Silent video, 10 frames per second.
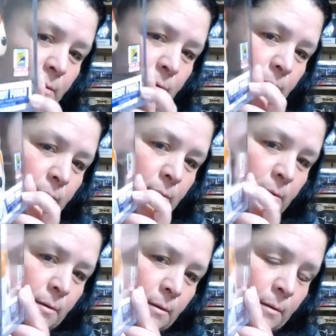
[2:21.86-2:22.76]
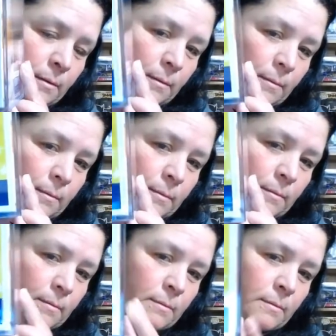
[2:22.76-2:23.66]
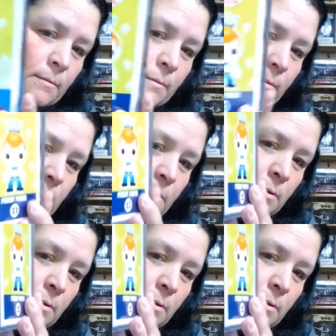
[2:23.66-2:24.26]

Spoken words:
(no one is talking)